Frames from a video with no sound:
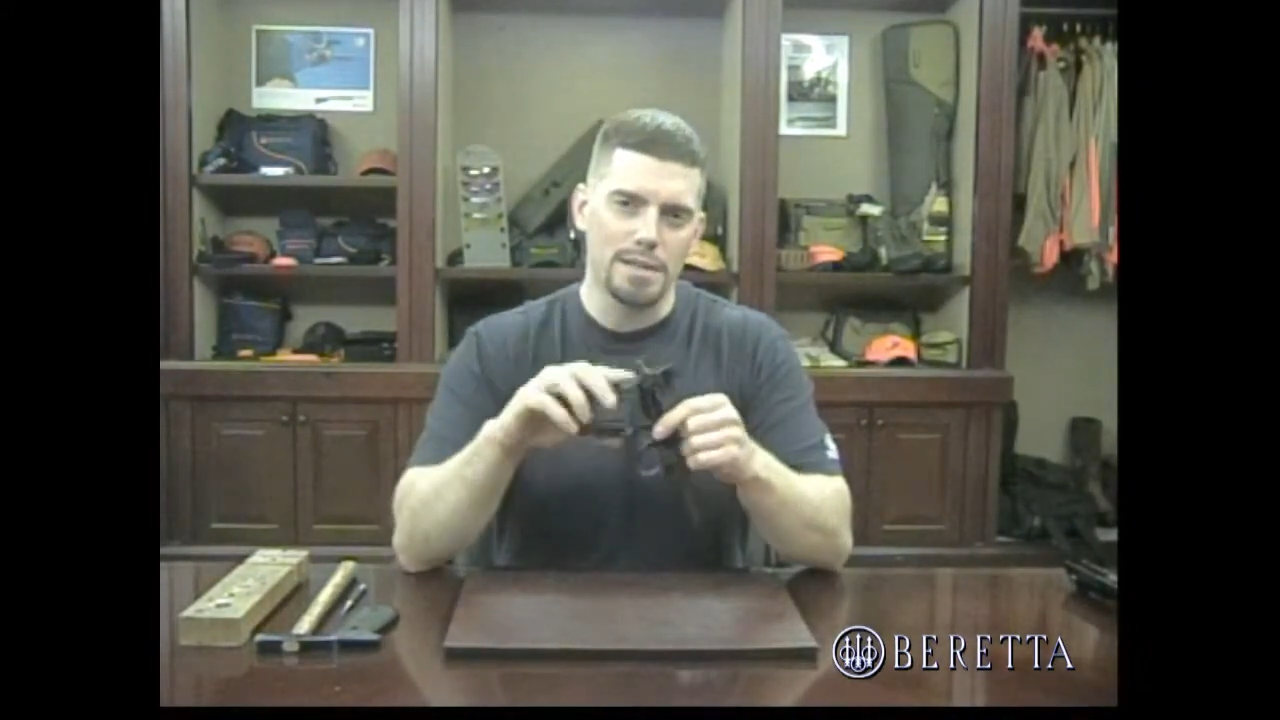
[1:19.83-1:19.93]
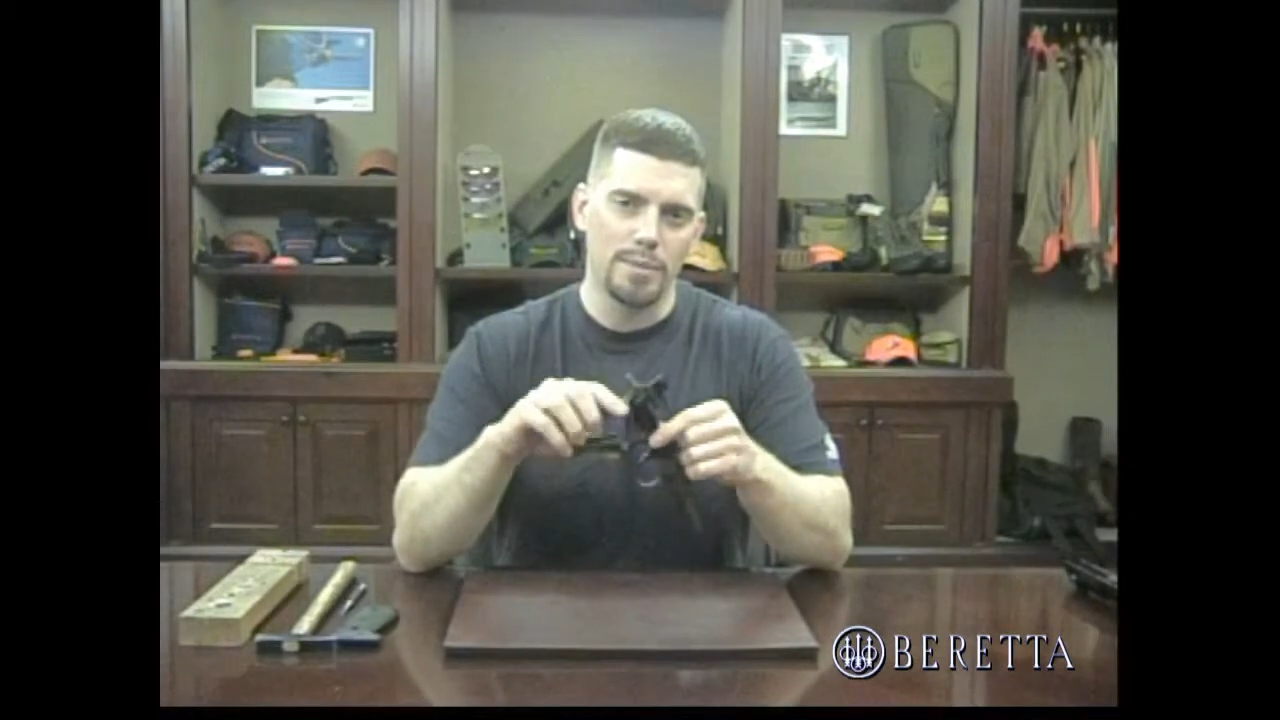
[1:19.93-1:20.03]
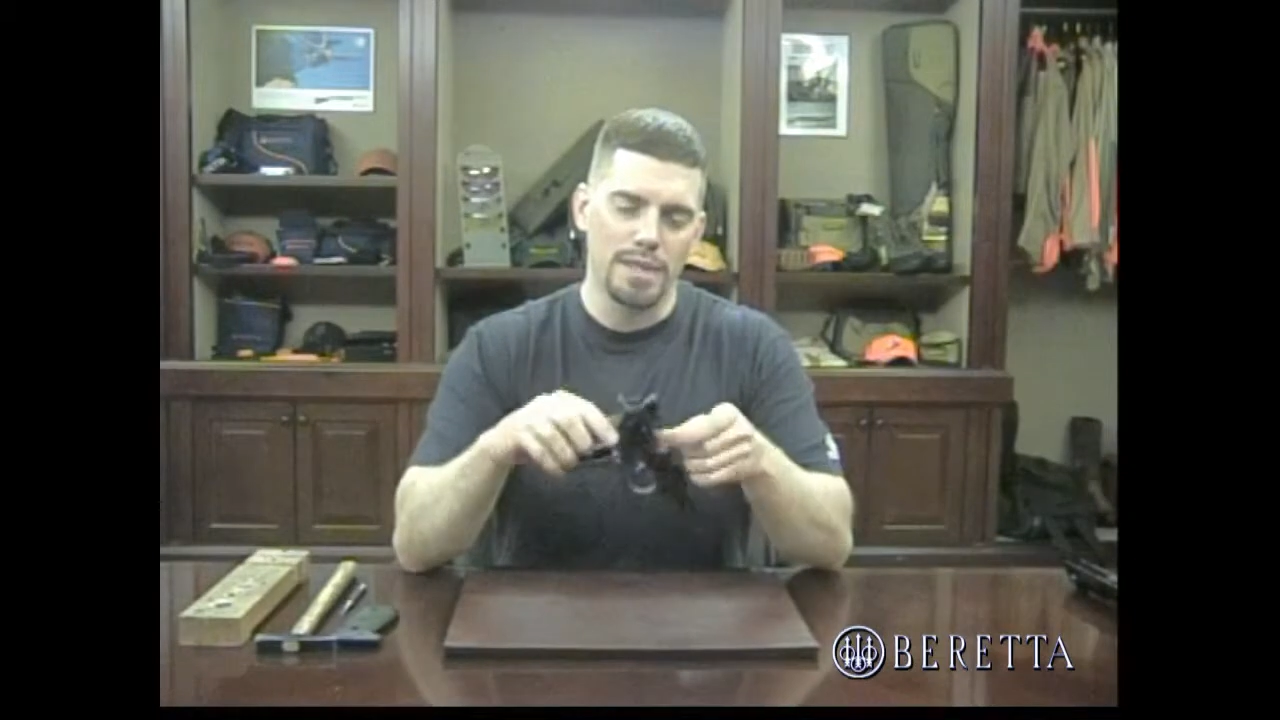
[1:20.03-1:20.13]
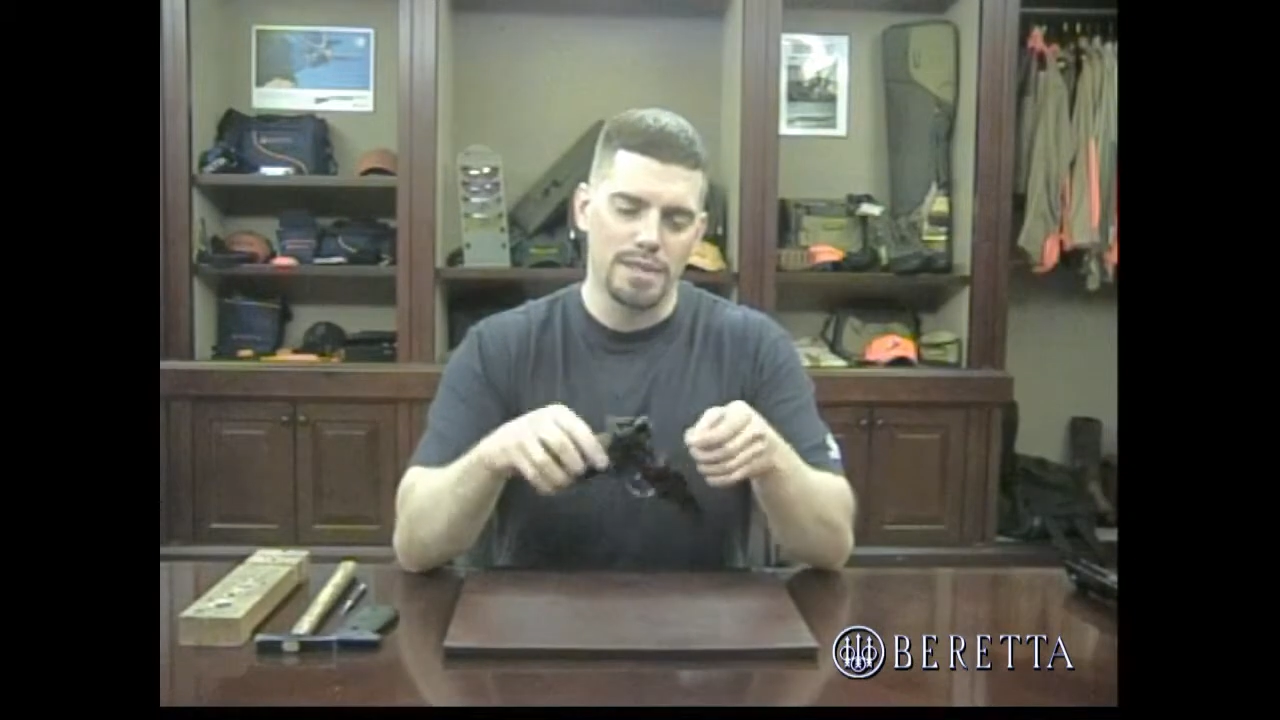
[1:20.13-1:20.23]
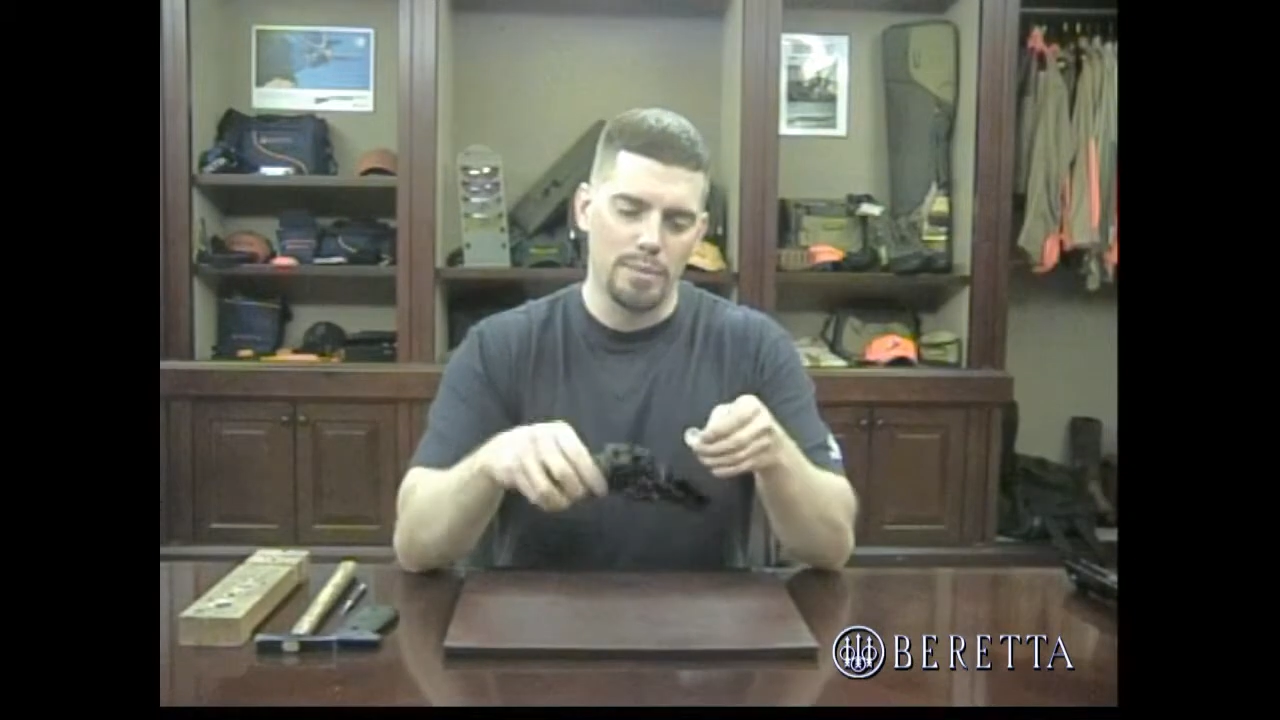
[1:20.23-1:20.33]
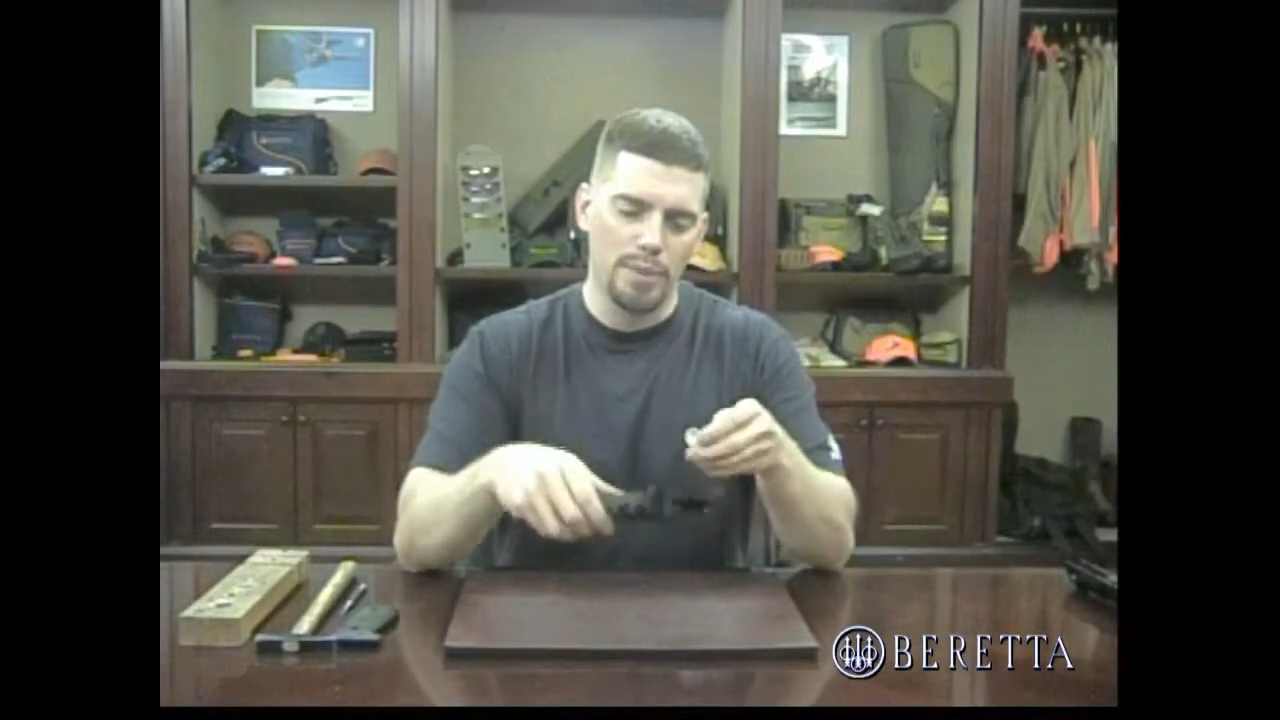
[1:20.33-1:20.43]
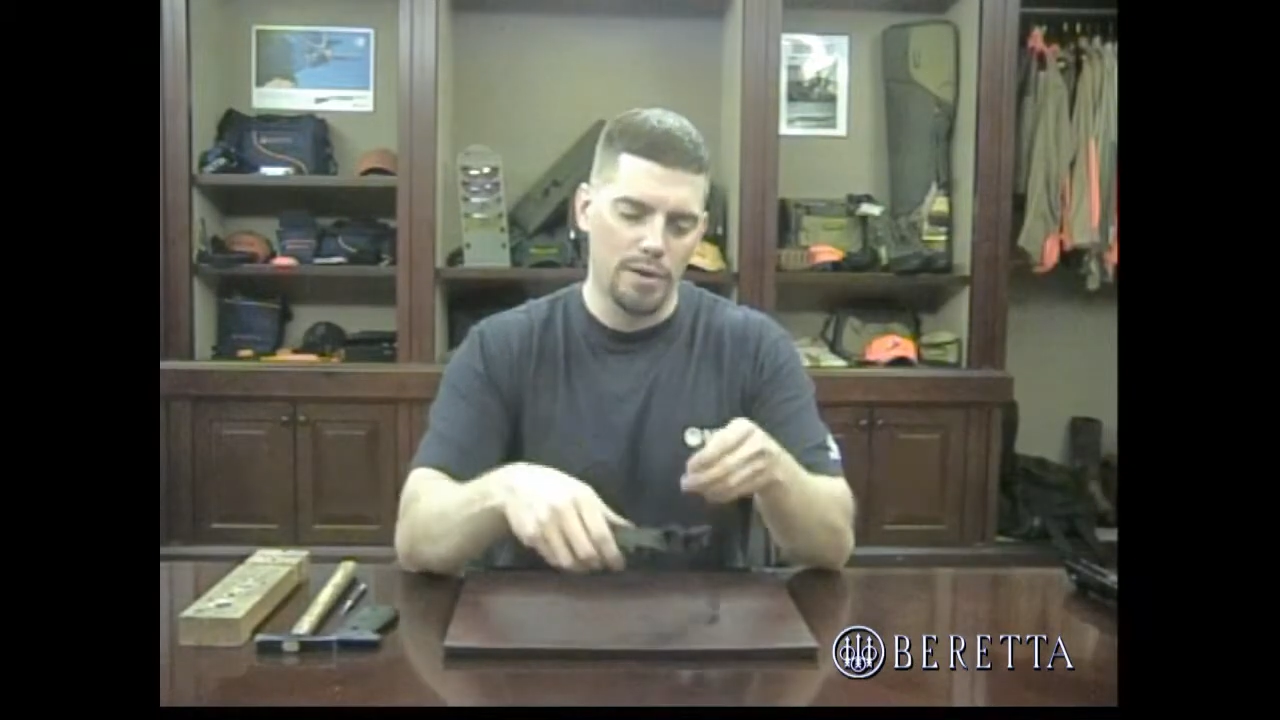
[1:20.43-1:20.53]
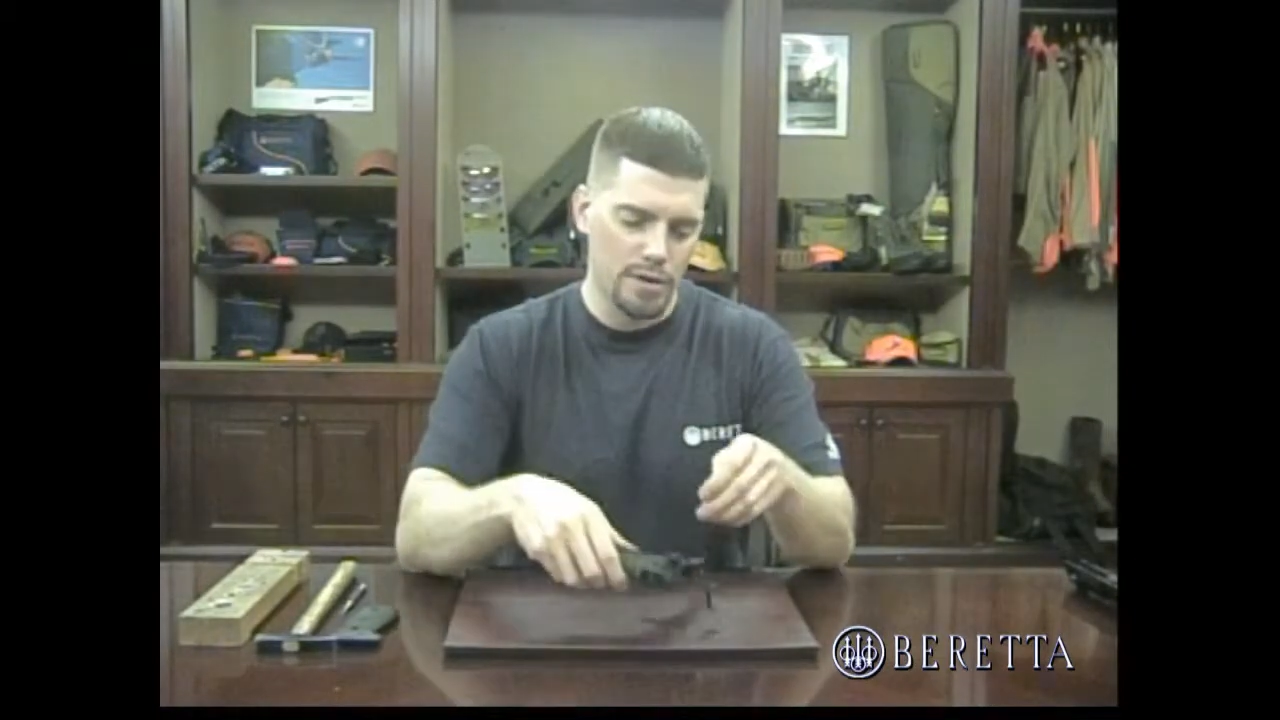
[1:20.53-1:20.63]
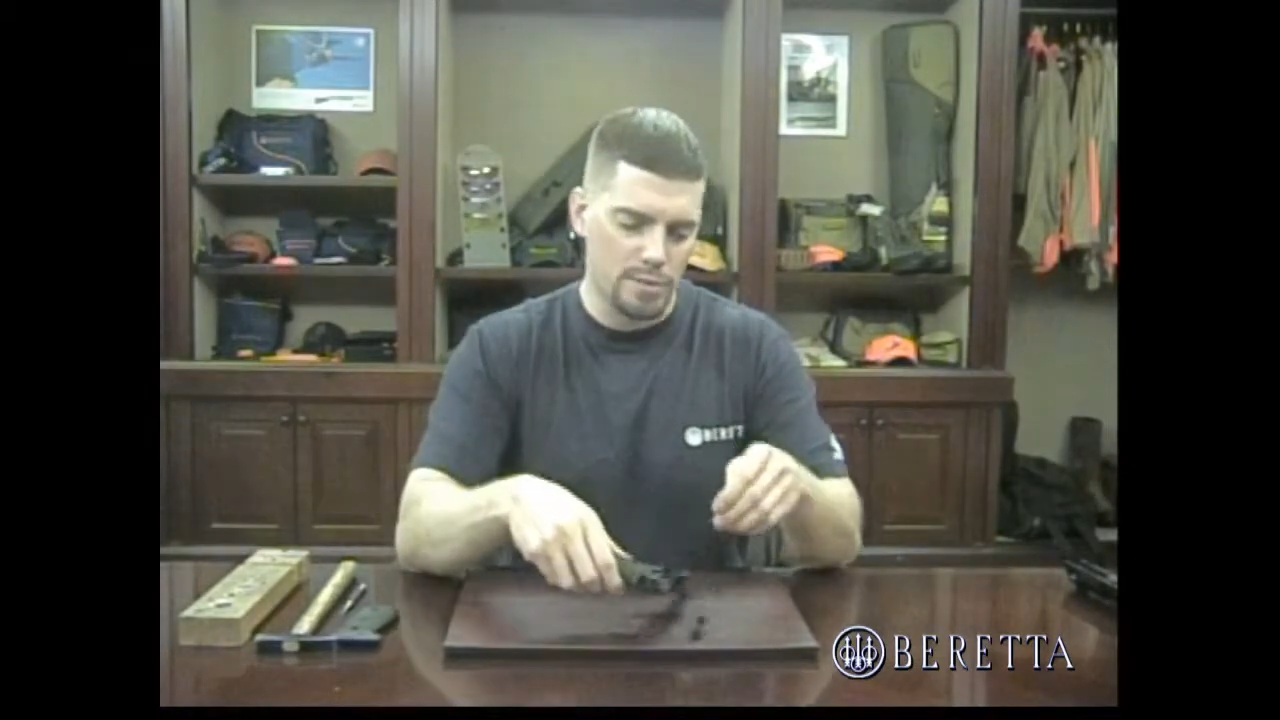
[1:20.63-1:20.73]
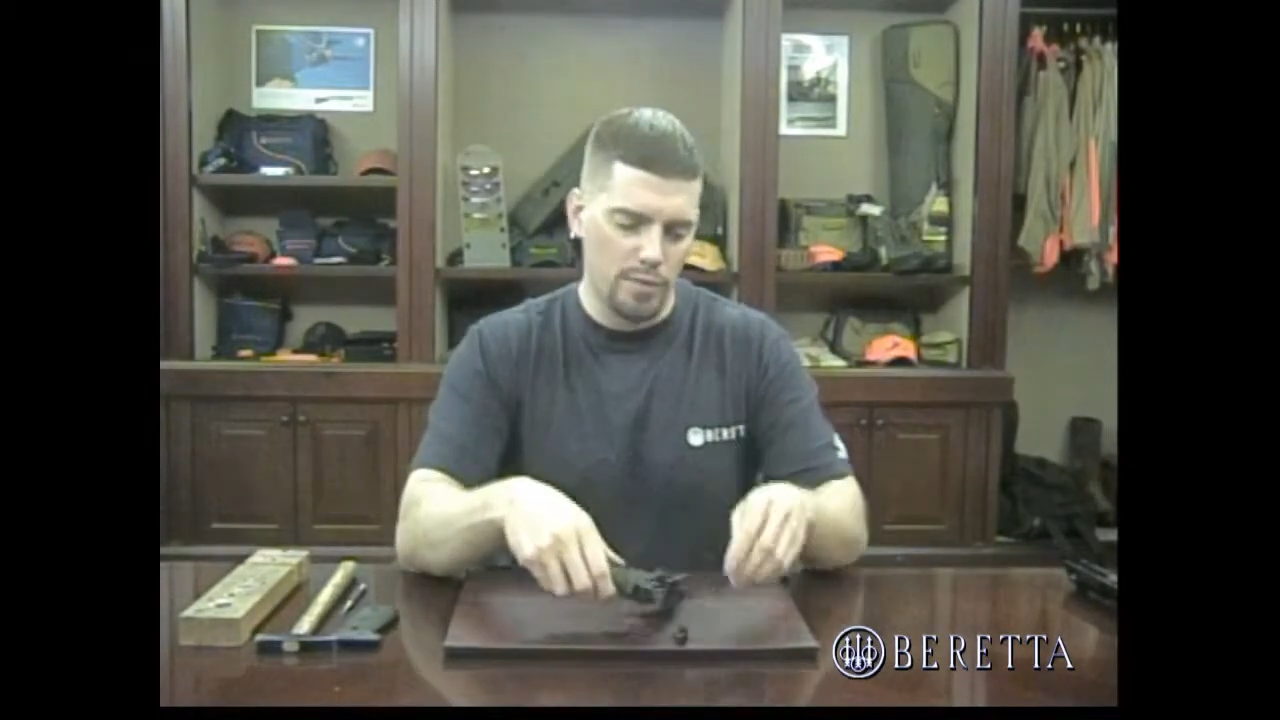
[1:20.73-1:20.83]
some of these components